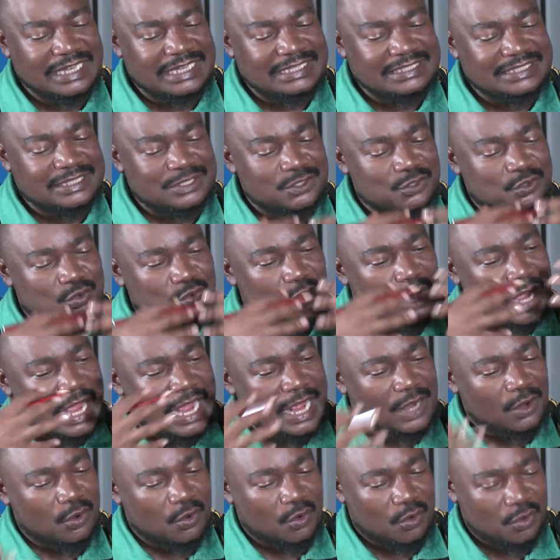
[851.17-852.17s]
a
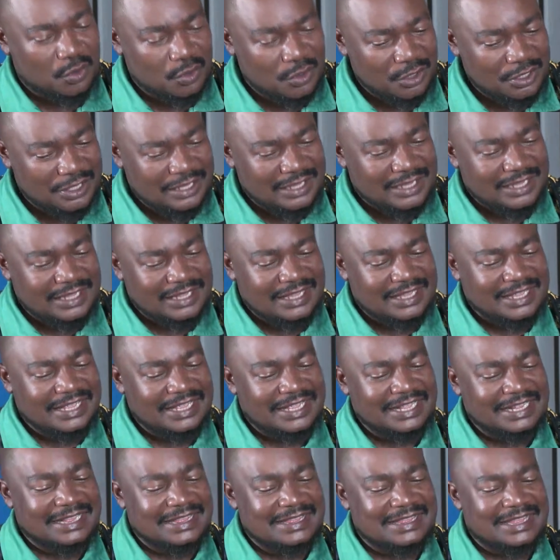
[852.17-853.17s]
tinswalo,
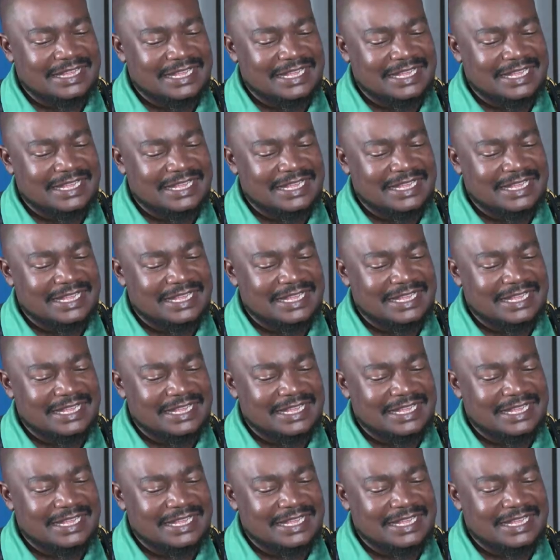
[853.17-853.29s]
the